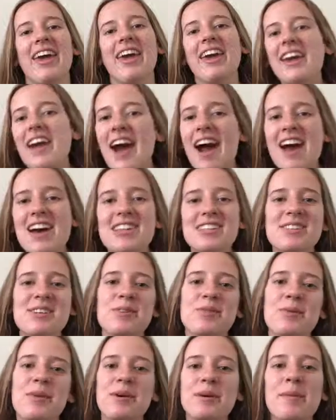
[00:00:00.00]
Hey guys,
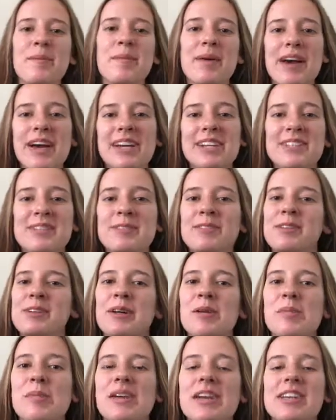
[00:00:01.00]
and welcome back to
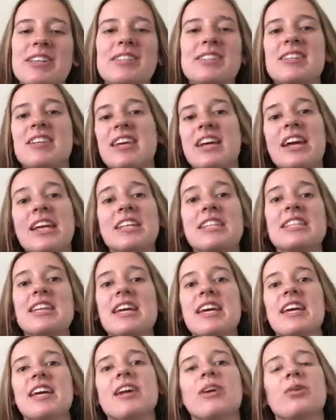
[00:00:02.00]
Fear-Based.
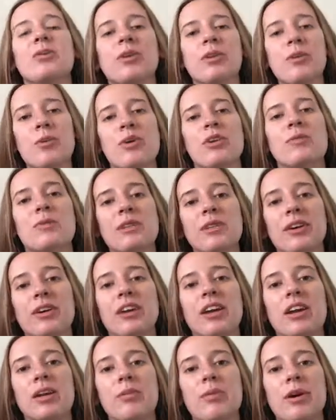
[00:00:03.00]
Today we're going to be
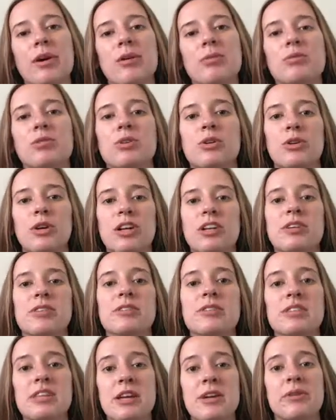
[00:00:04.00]
talking about
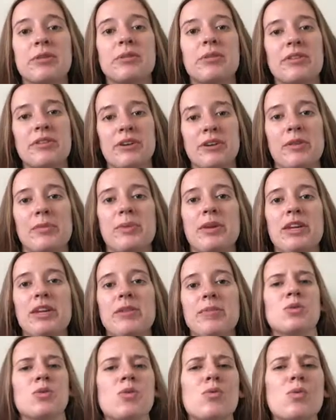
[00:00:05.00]
cranial sacral
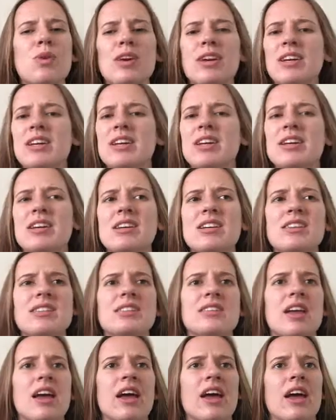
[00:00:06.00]
therapy, what it
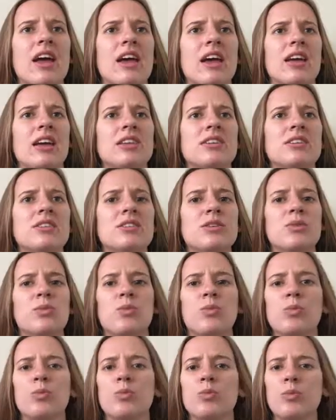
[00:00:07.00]
is, and
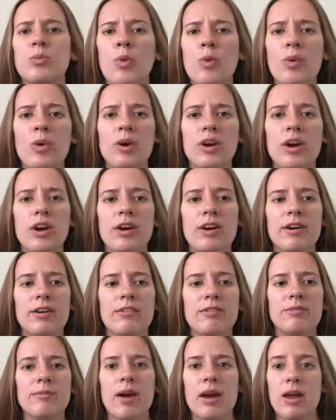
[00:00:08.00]
more
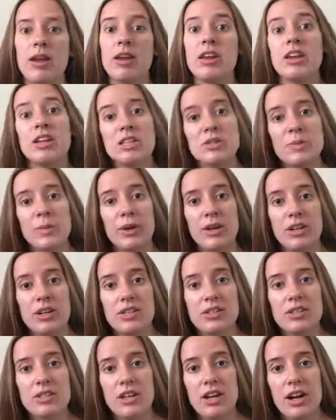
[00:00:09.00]
of my
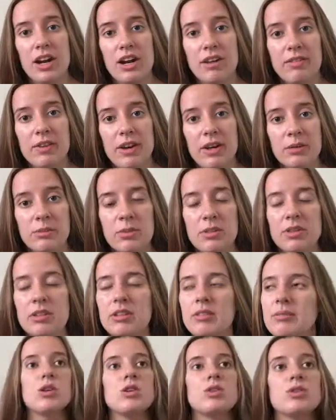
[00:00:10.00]
experience that I've had with
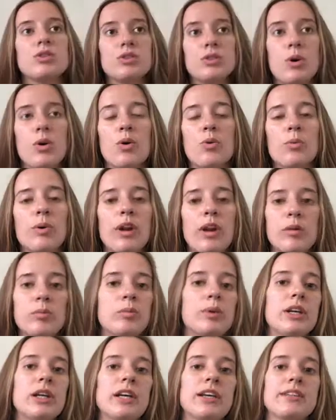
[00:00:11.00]
it. So when I
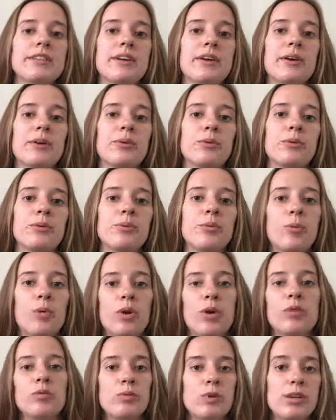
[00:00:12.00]
break down
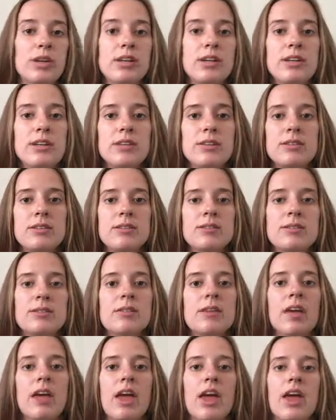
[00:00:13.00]
more of what it
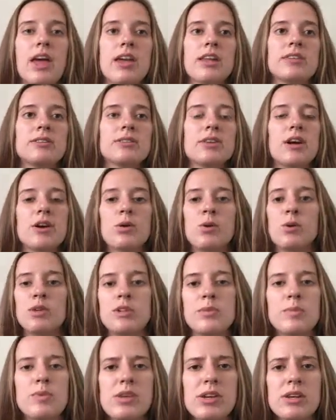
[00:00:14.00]
is, it's not
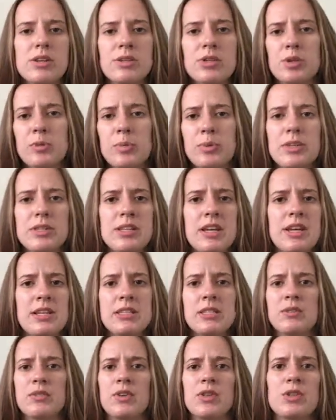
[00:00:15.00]
going to be a super
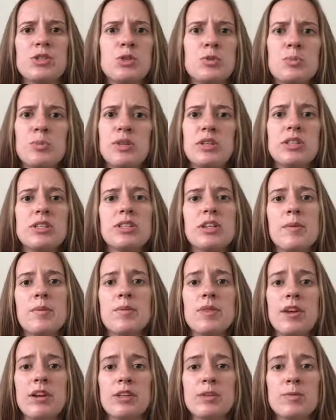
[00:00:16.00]
scientific, super
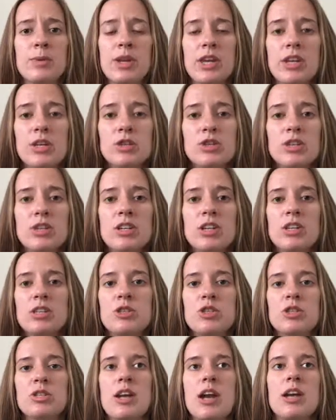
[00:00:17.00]
in-depth explanation.
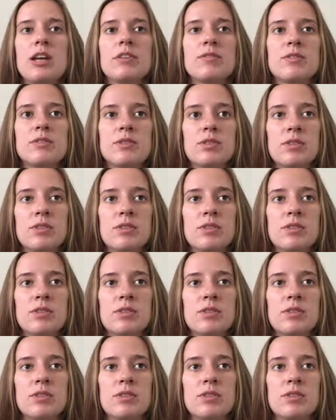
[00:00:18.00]
It's just kind of